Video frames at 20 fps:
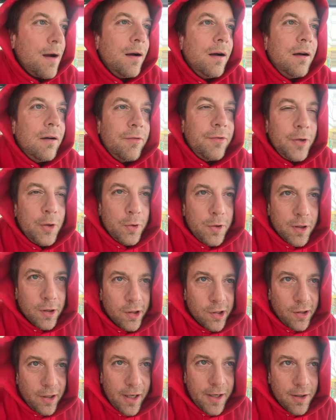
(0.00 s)
a few
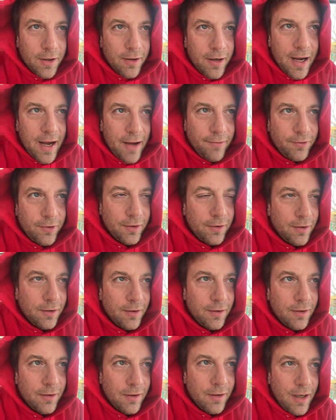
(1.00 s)
years later
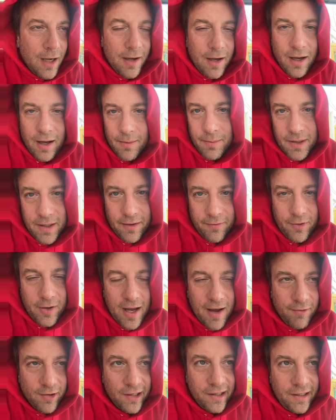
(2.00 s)
after. I mean, if you
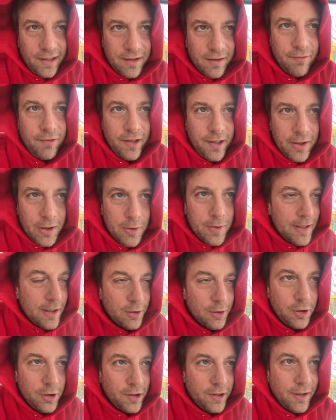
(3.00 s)
haven't seen the video, then
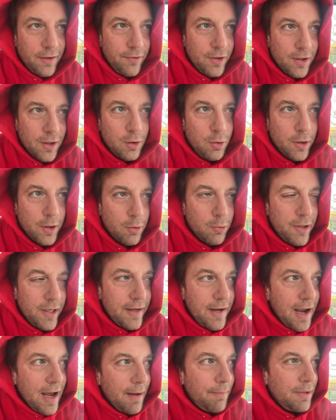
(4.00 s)
I'll just give you a quick
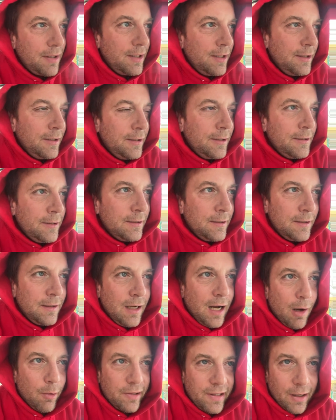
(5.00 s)
recap.
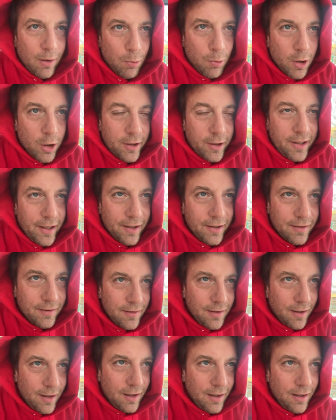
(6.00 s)
I was at work and
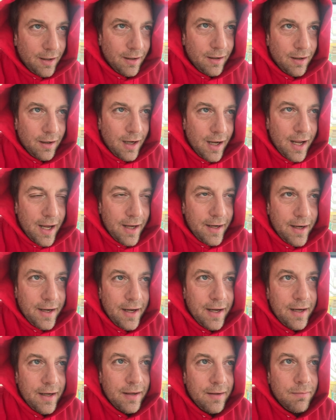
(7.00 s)
I had
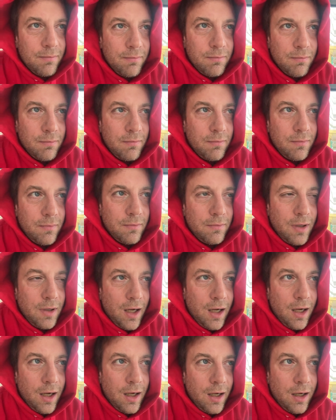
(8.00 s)
a
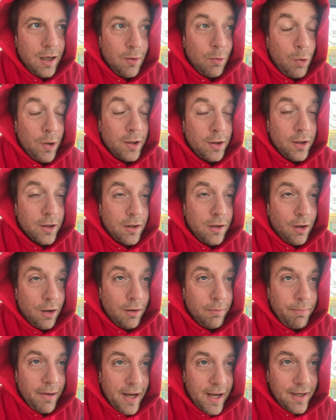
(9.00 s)
one could
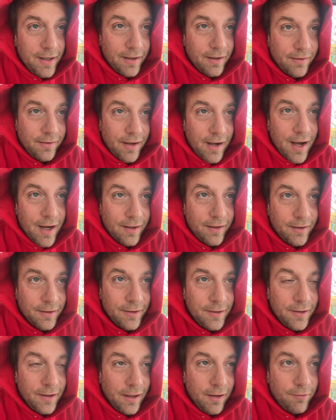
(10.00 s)
call panic attack
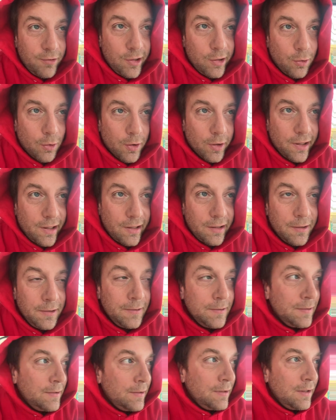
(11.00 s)
of sorts,
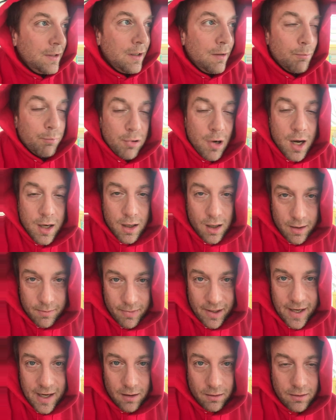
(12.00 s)
brought
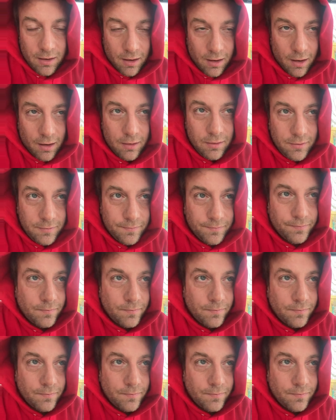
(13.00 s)
on by alcohol.